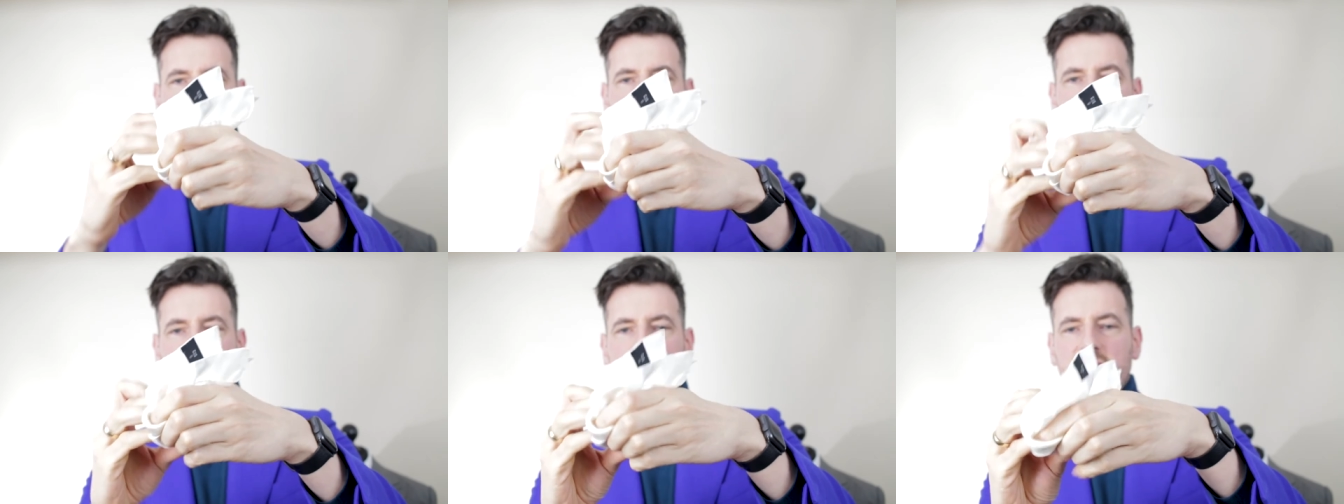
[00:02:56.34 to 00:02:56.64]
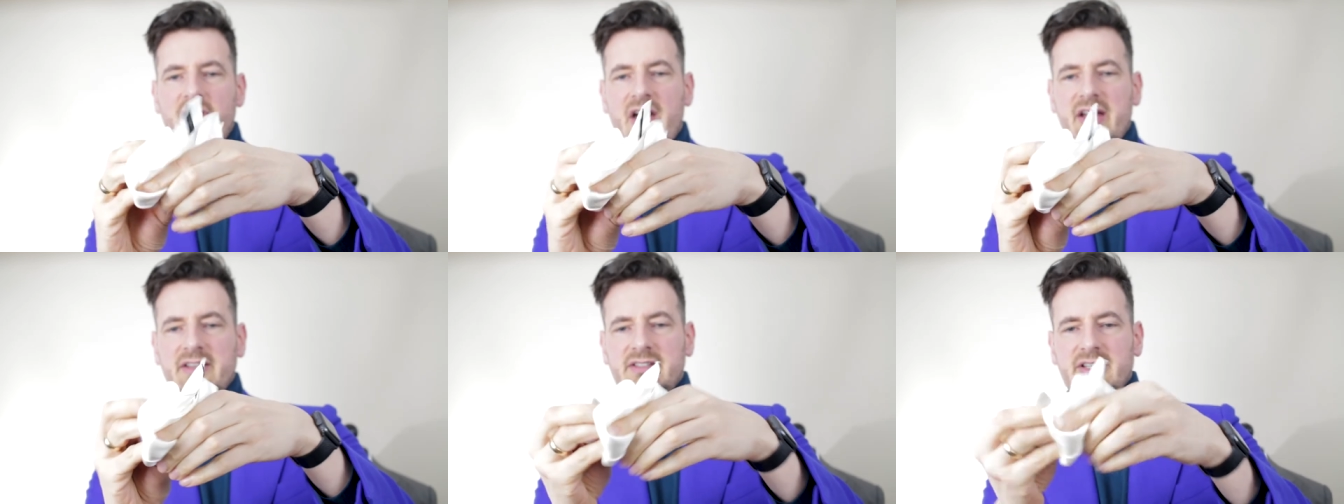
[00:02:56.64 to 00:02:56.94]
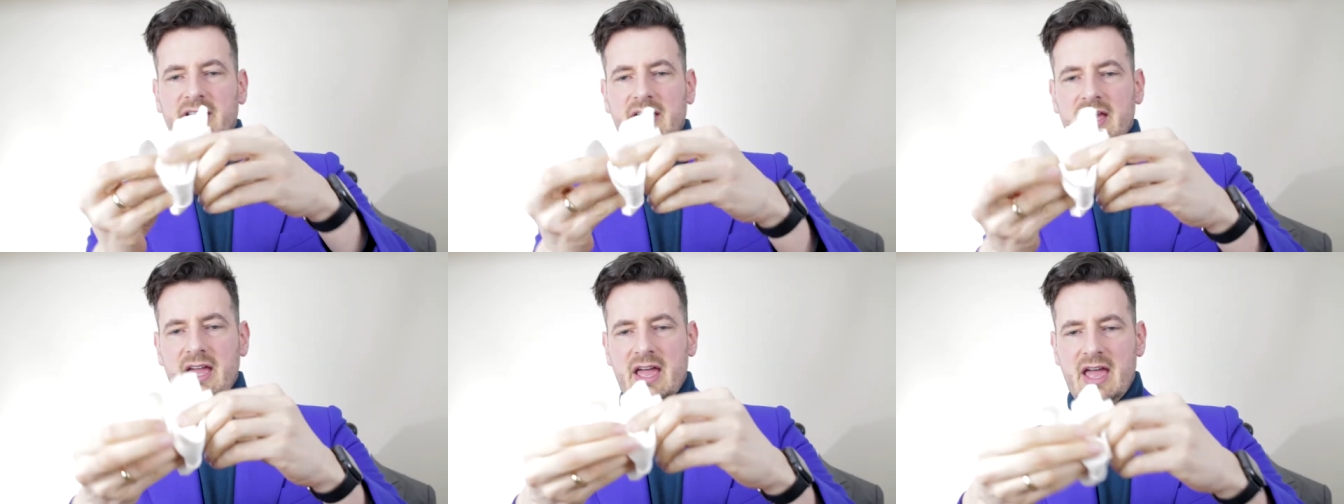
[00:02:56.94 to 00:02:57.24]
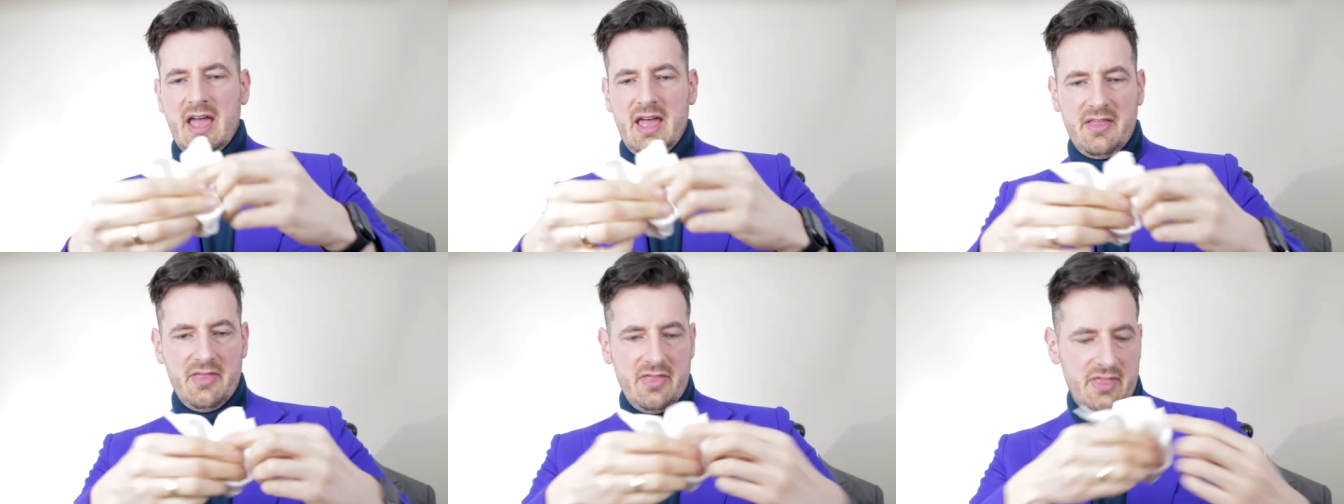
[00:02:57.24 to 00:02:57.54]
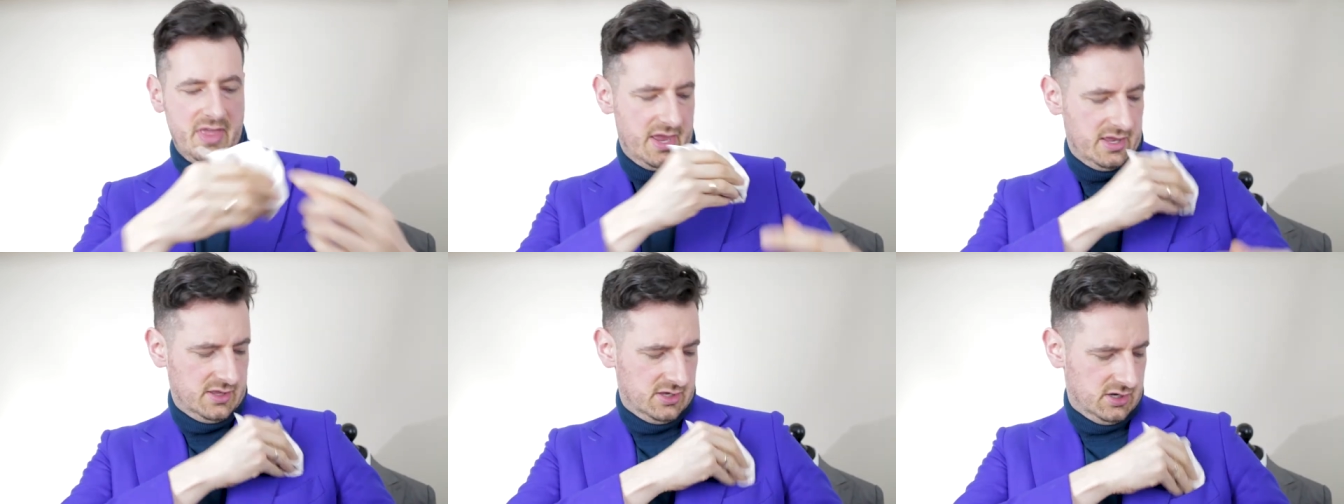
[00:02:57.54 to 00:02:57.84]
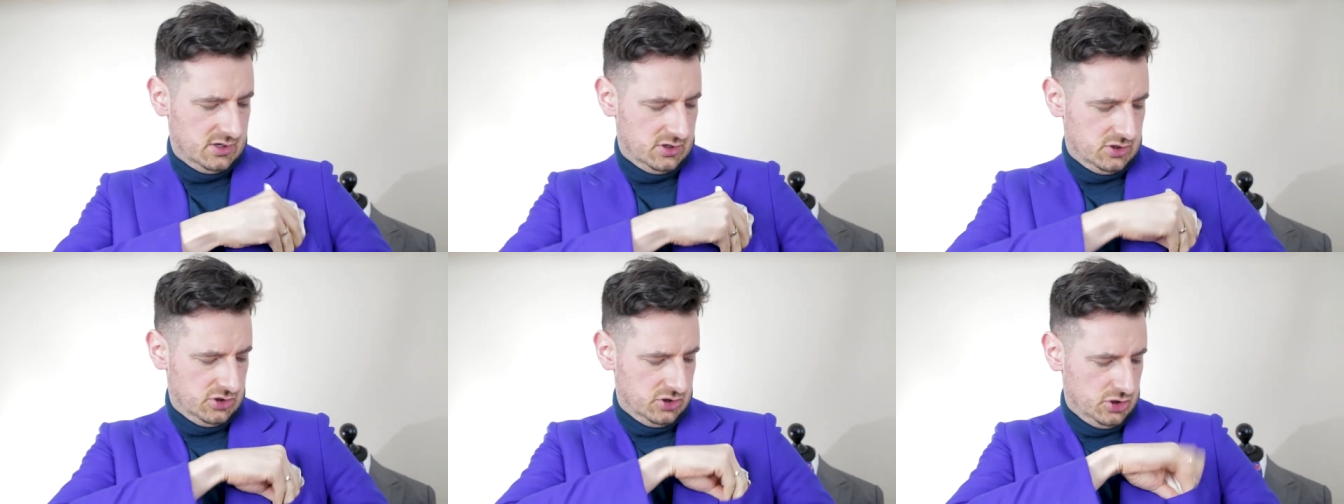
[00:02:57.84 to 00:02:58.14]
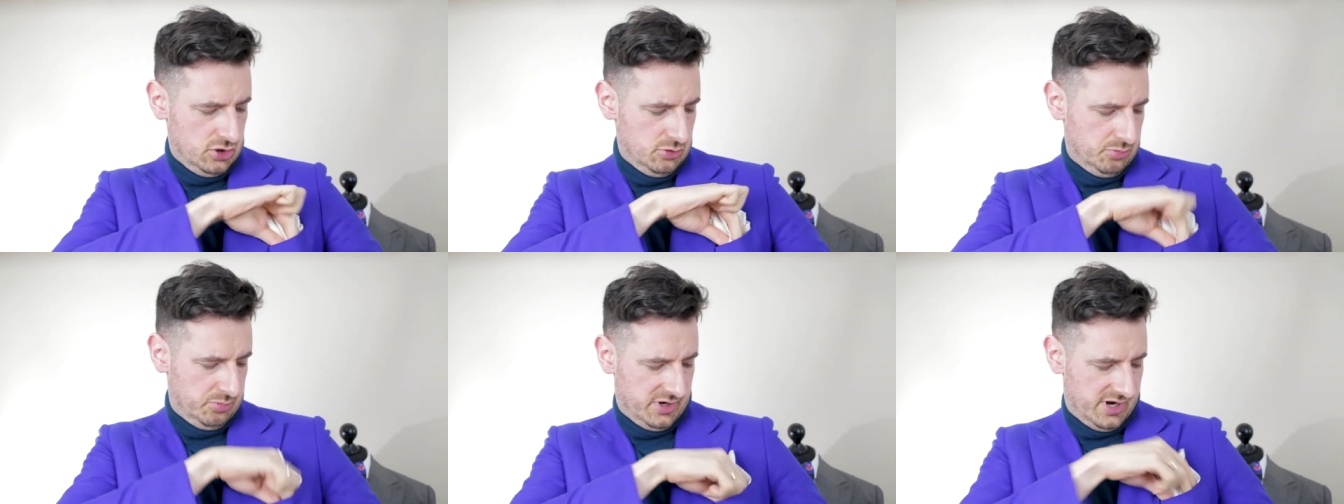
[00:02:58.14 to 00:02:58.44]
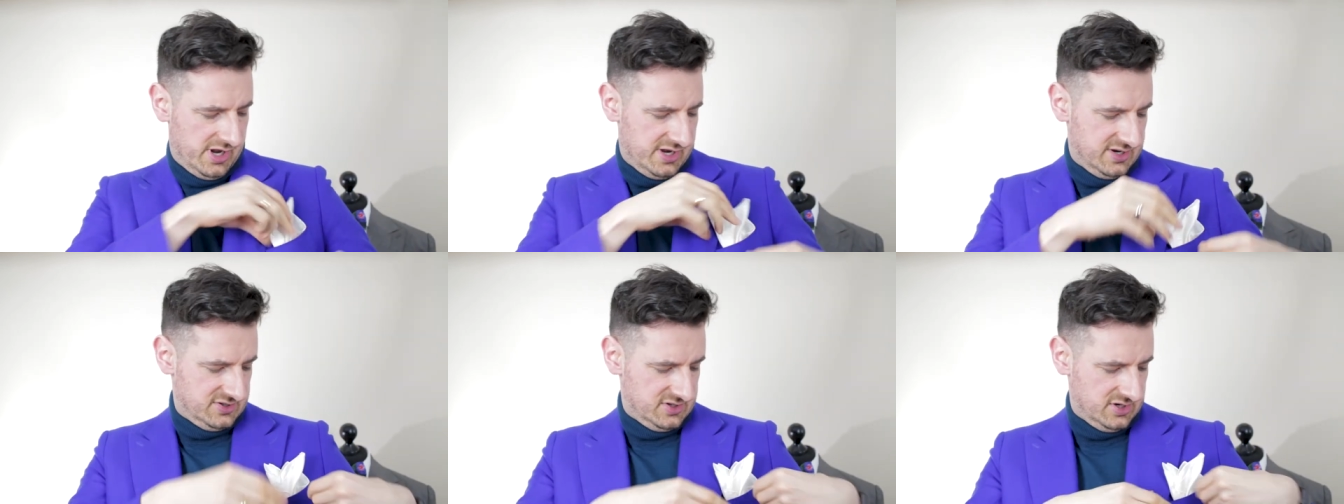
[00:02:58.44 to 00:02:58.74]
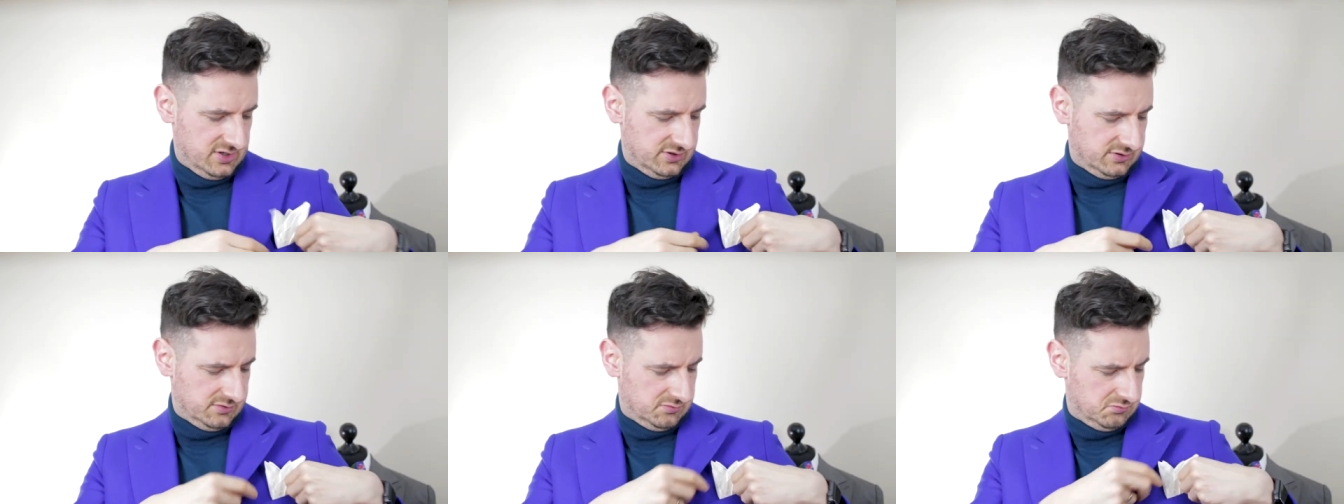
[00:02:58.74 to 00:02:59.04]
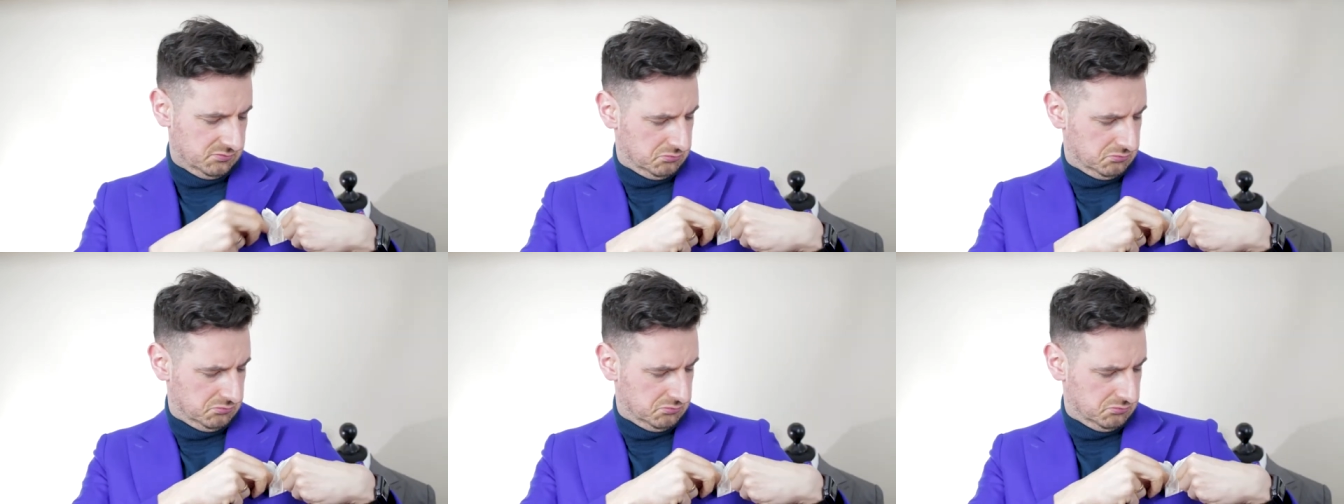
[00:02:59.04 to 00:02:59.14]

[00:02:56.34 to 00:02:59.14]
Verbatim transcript: do that, and then you place it